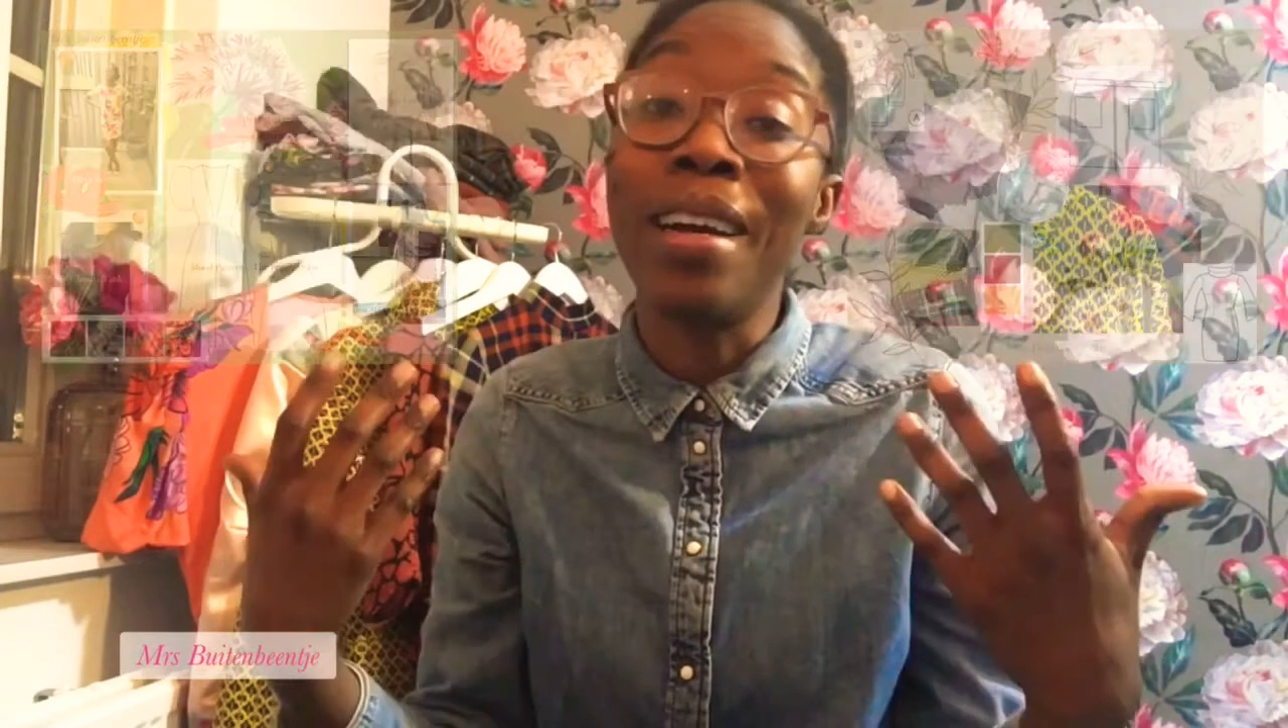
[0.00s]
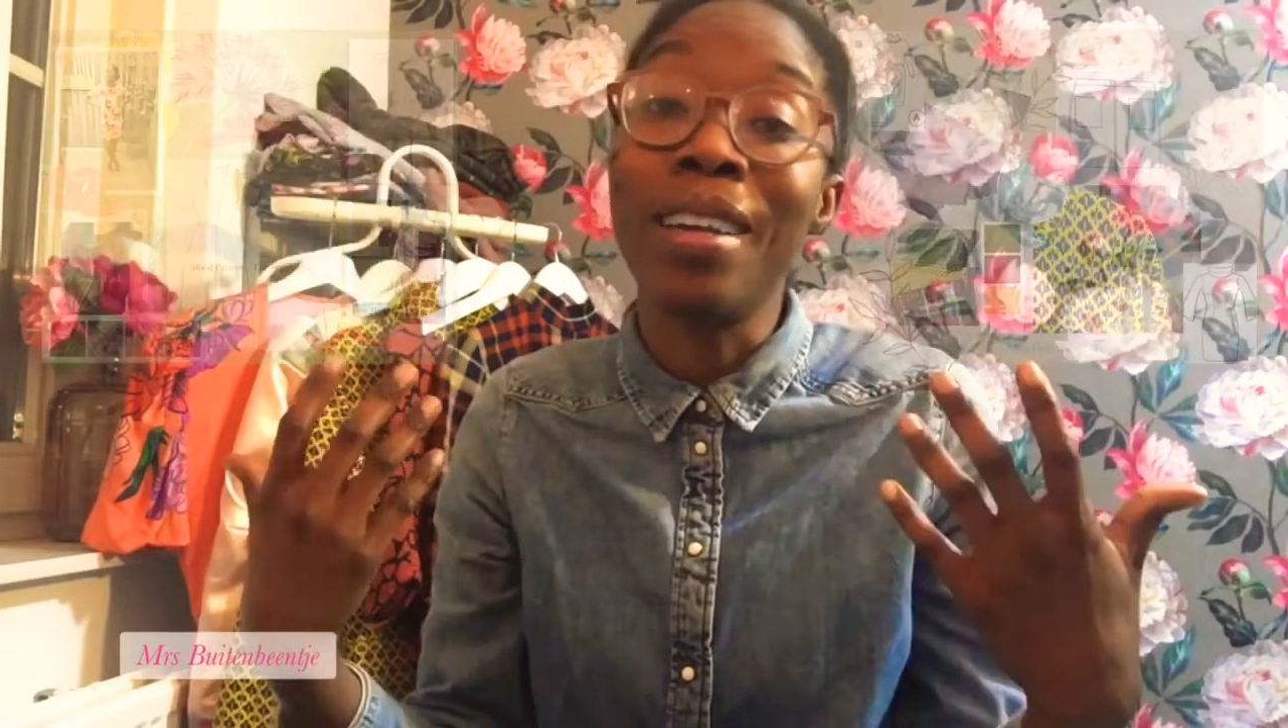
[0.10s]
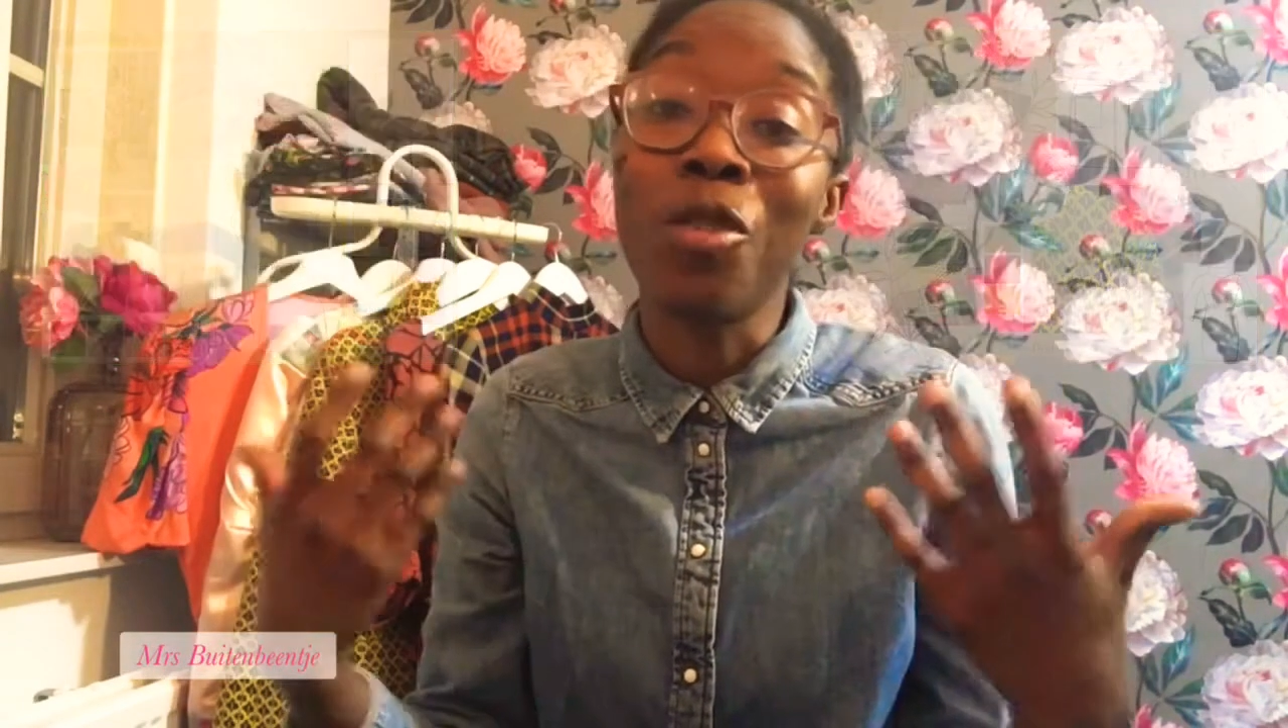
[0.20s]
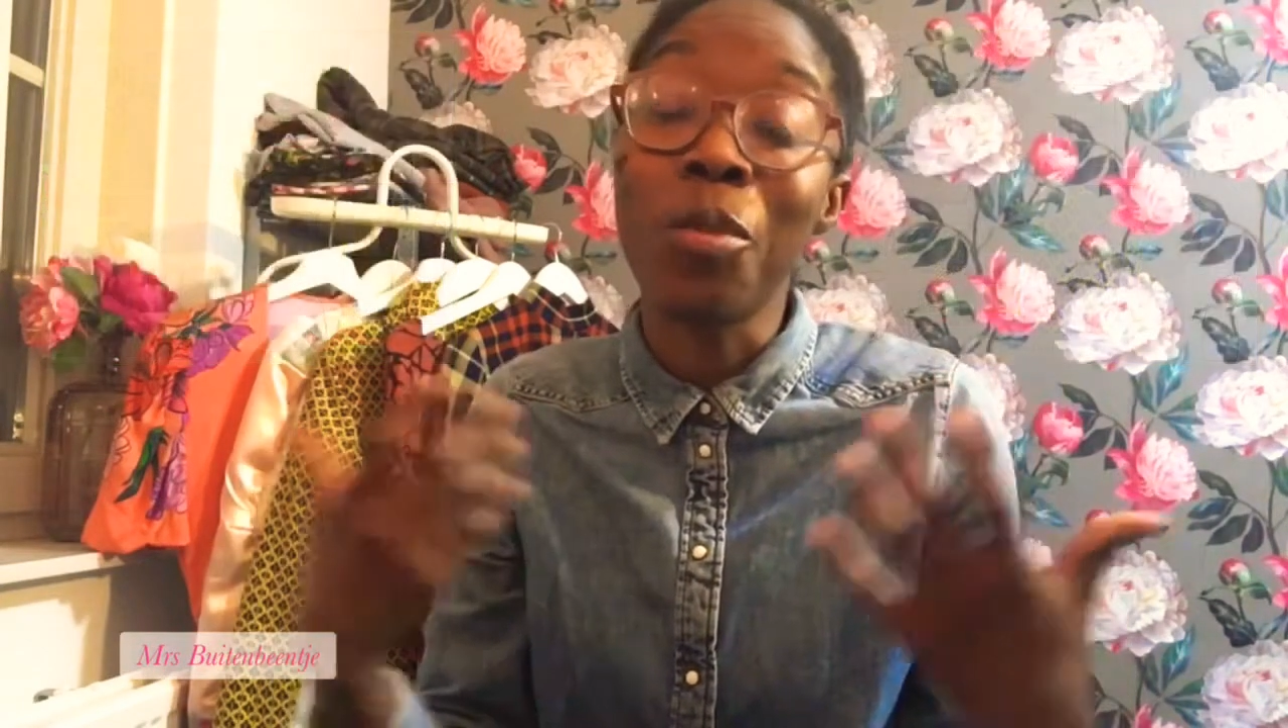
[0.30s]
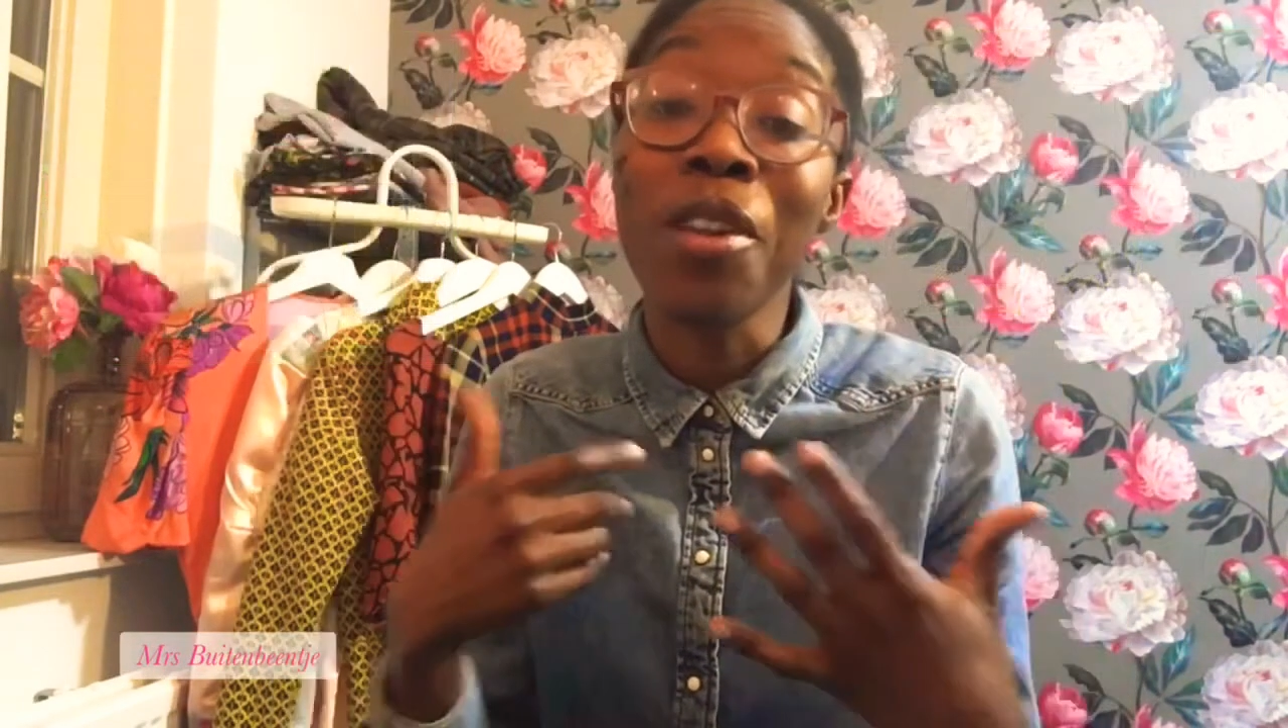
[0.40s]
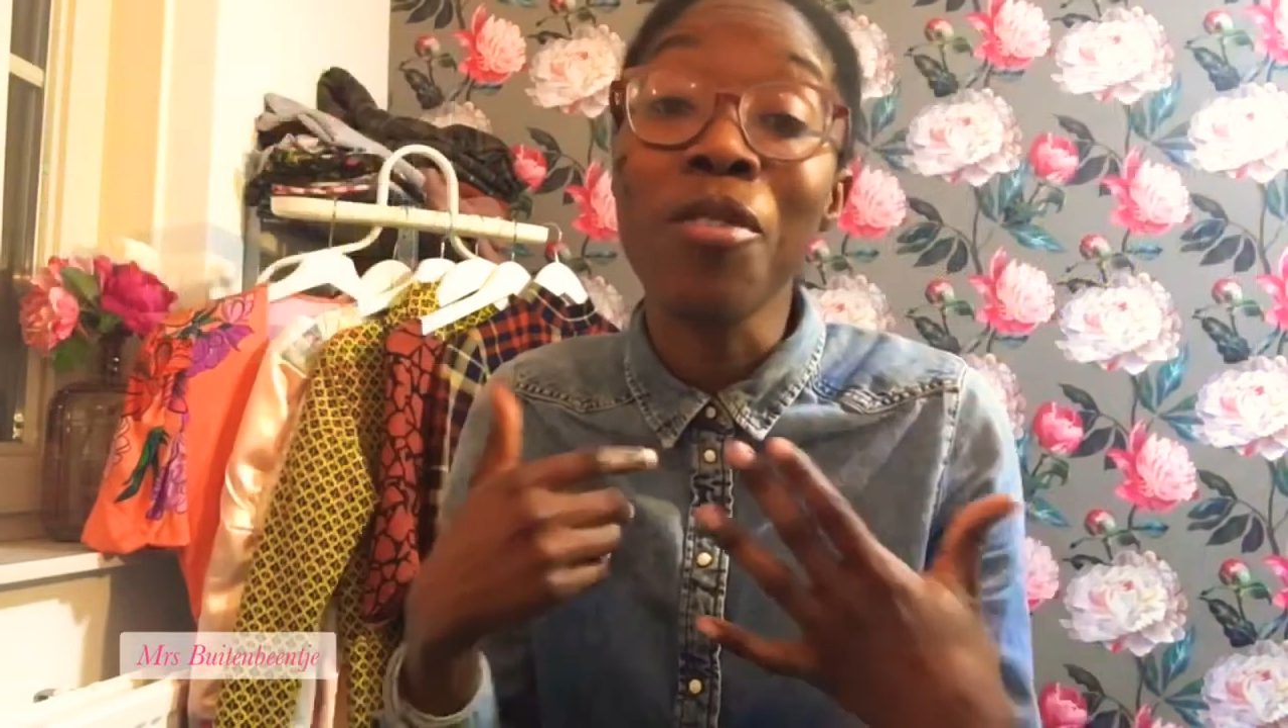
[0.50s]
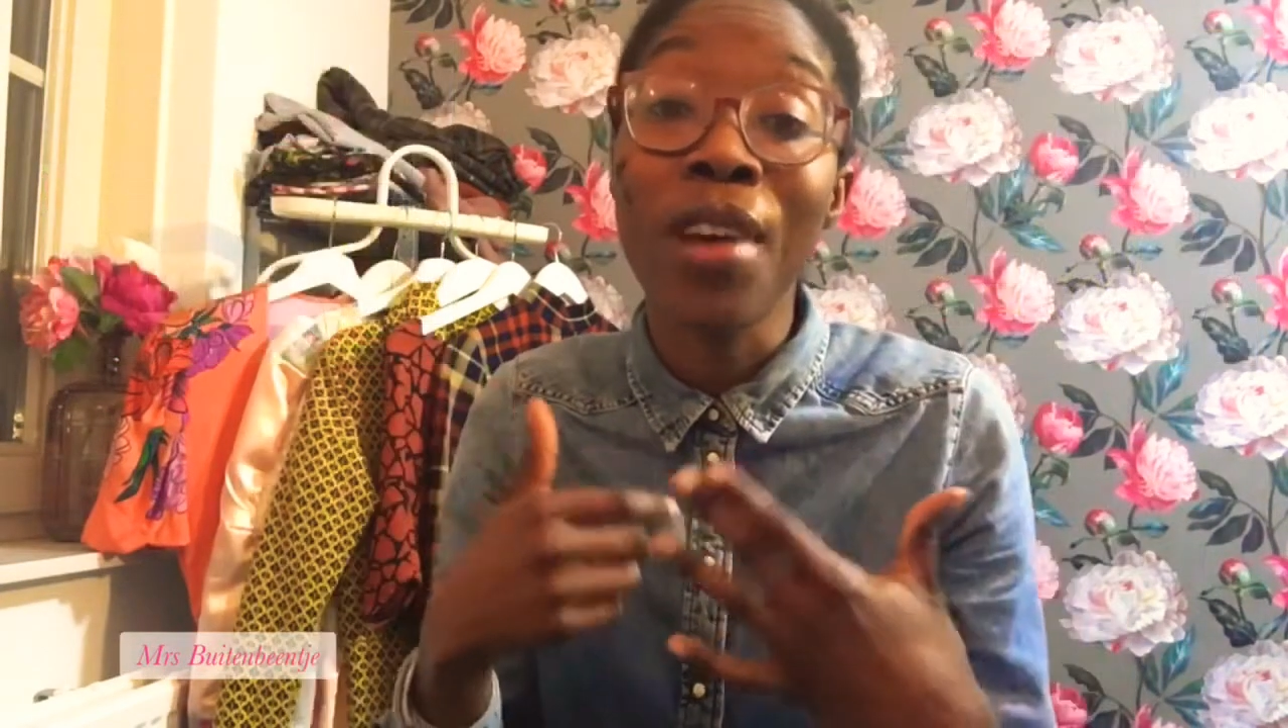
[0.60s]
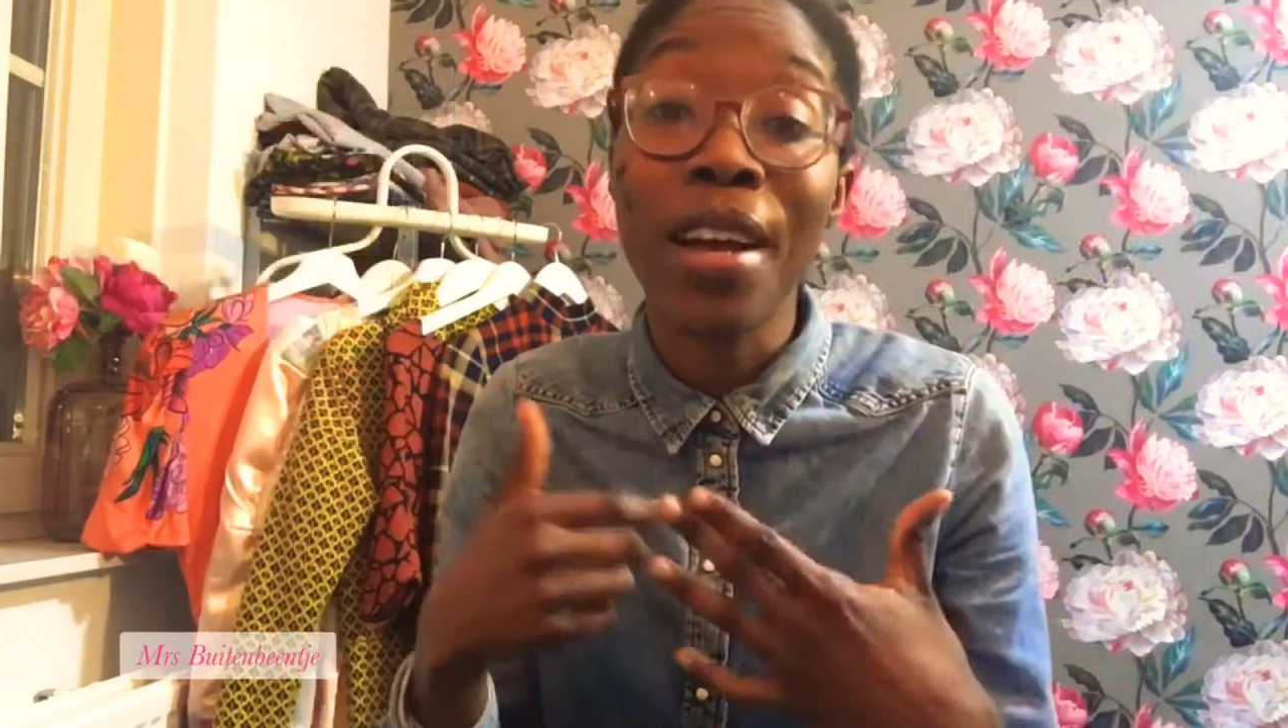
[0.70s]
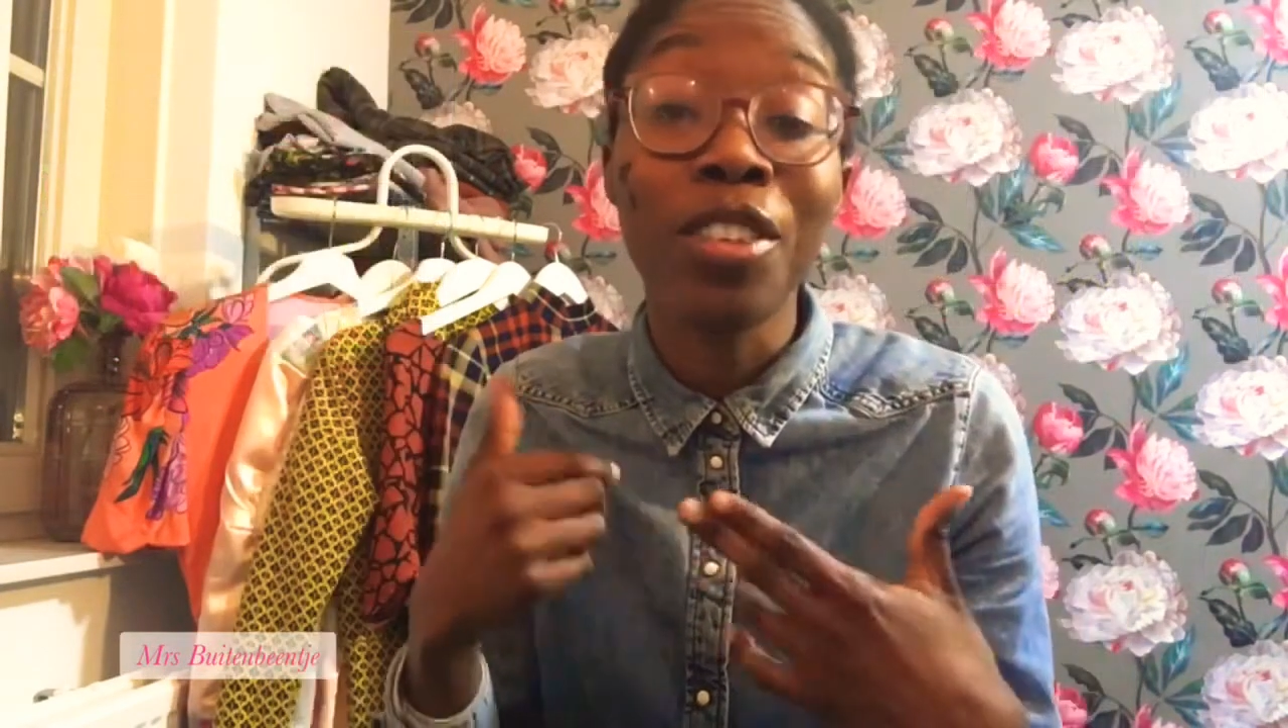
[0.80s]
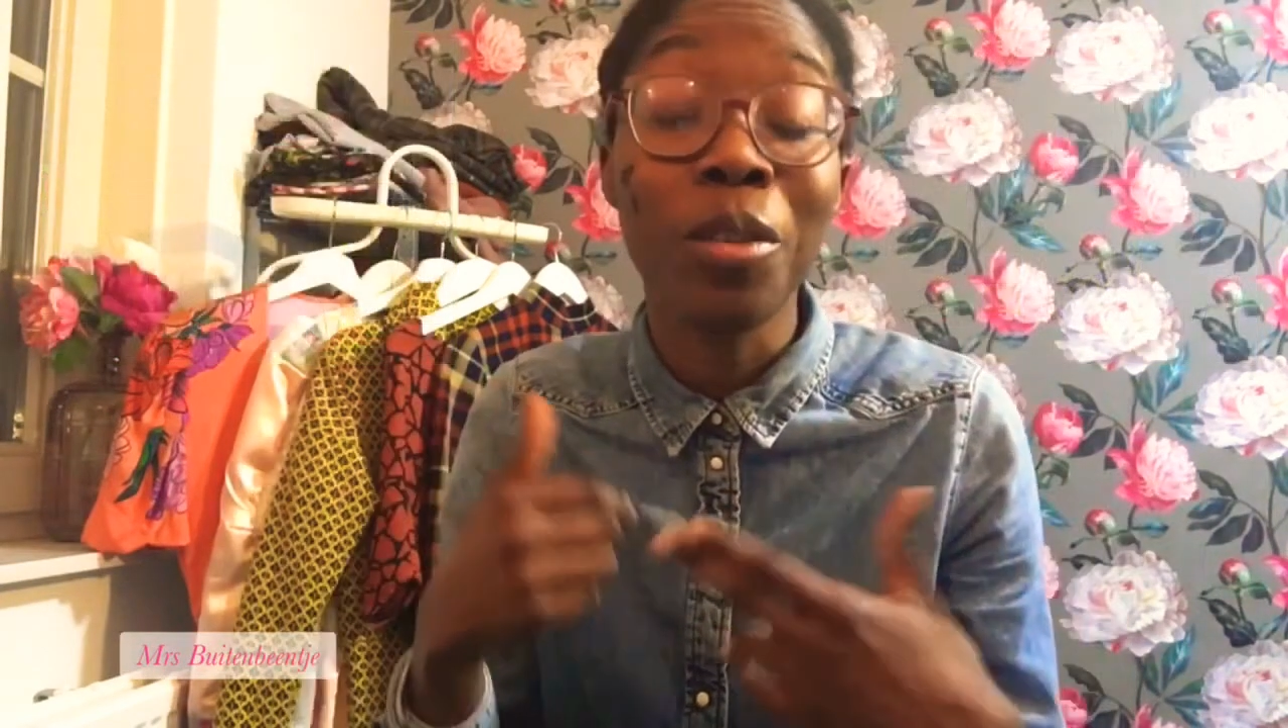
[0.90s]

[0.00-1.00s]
spring fashion